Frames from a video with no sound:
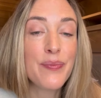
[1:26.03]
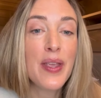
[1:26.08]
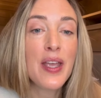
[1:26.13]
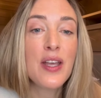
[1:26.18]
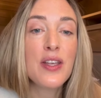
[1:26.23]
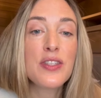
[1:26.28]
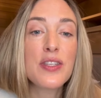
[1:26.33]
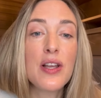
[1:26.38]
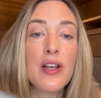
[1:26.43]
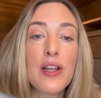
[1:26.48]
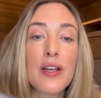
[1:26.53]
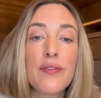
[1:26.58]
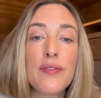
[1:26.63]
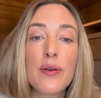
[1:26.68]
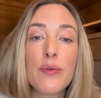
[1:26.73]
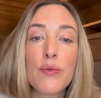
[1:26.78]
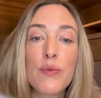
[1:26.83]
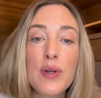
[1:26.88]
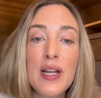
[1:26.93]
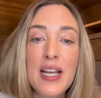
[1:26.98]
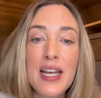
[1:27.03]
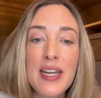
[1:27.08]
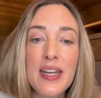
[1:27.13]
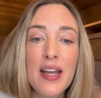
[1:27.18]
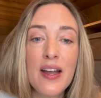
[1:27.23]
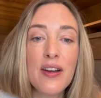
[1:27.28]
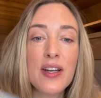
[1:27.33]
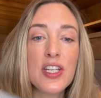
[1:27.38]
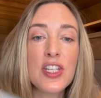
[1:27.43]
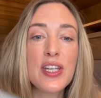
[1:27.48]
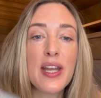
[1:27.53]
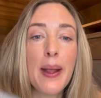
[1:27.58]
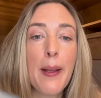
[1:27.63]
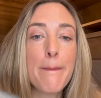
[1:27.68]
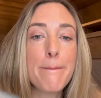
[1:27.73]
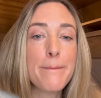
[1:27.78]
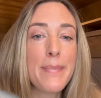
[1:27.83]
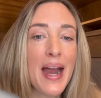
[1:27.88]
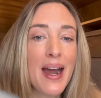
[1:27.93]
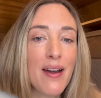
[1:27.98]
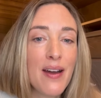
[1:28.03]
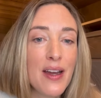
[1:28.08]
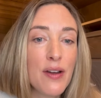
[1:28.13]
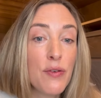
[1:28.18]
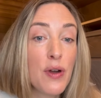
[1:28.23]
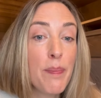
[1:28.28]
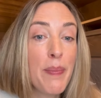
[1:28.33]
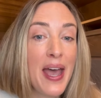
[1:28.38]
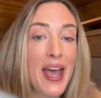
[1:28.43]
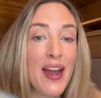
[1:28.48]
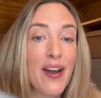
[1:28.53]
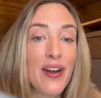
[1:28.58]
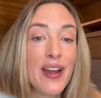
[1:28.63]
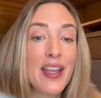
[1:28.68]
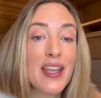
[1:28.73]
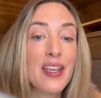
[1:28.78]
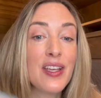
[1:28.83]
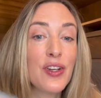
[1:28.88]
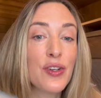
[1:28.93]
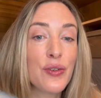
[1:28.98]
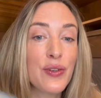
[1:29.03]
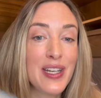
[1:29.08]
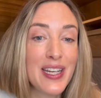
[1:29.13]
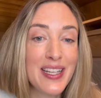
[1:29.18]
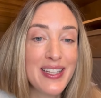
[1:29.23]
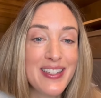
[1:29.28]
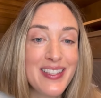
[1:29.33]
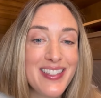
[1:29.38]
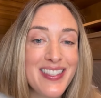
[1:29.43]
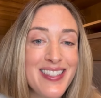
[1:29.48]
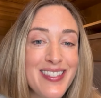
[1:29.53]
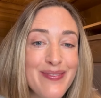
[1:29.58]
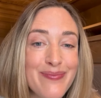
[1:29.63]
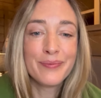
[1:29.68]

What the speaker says: So look for really nourishing barrier repairing ingredients.